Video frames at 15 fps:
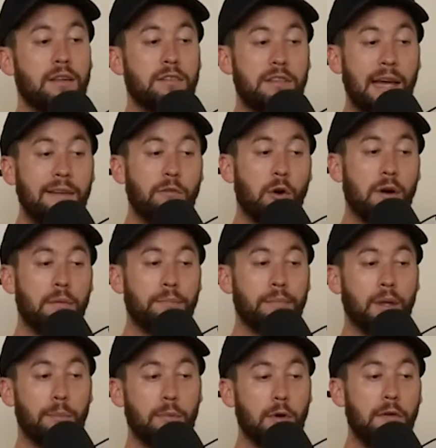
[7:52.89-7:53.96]
Zandvoort
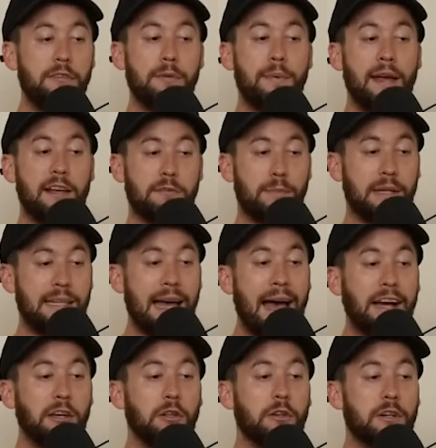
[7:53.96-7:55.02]
proved to be a
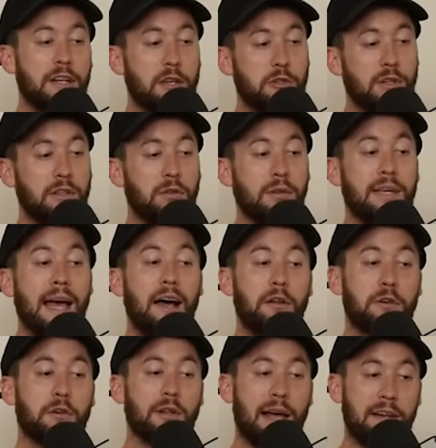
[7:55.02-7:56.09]
spectacular addition to the
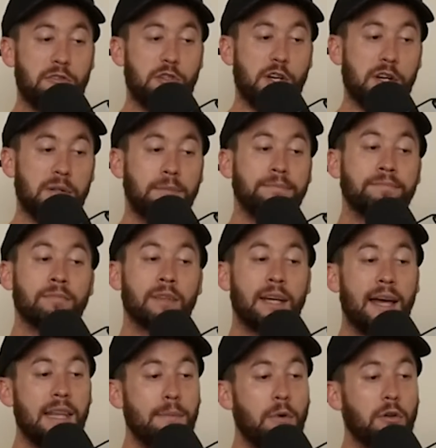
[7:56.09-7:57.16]
calendar last year,
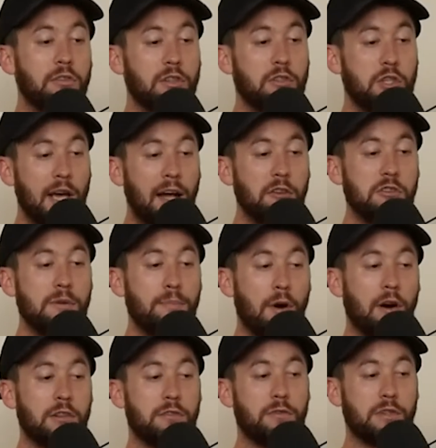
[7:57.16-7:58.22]
and the most challenging
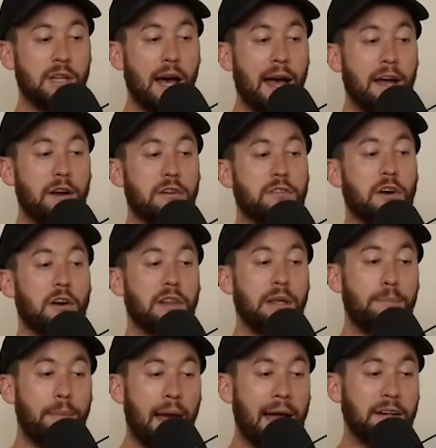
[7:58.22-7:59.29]
parts for tires are the
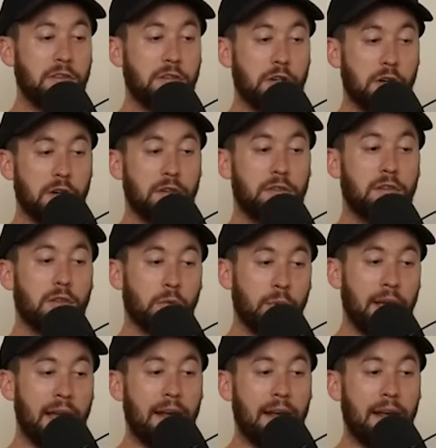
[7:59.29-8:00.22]
banked turns 3